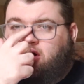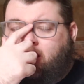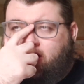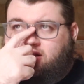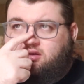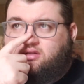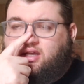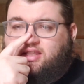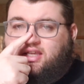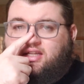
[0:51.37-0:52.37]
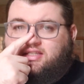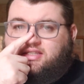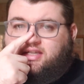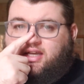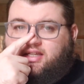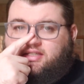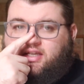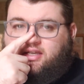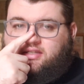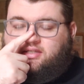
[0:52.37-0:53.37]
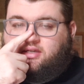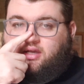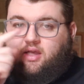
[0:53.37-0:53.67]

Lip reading: on, I think it's Society 6,